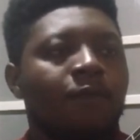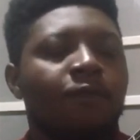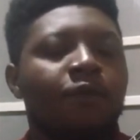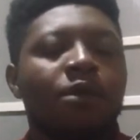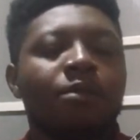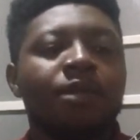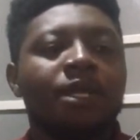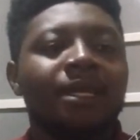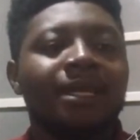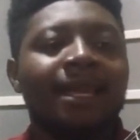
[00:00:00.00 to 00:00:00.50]

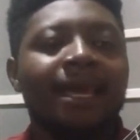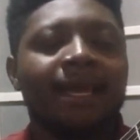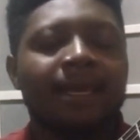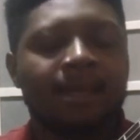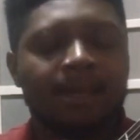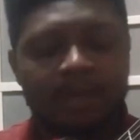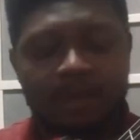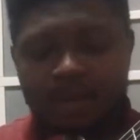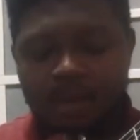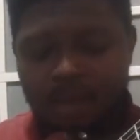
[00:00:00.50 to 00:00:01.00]
the neck.
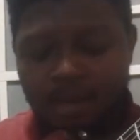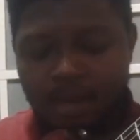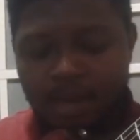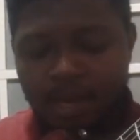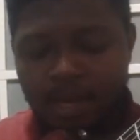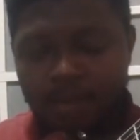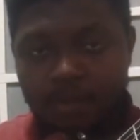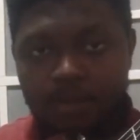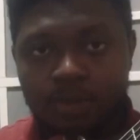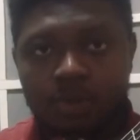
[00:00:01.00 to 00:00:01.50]
And
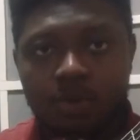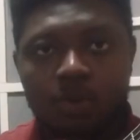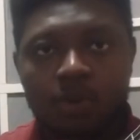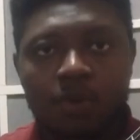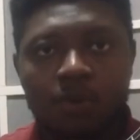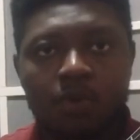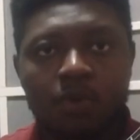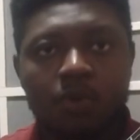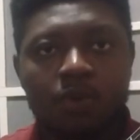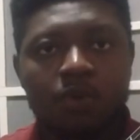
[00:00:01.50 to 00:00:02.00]

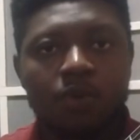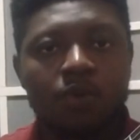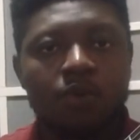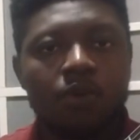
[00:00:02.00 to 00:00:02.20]
so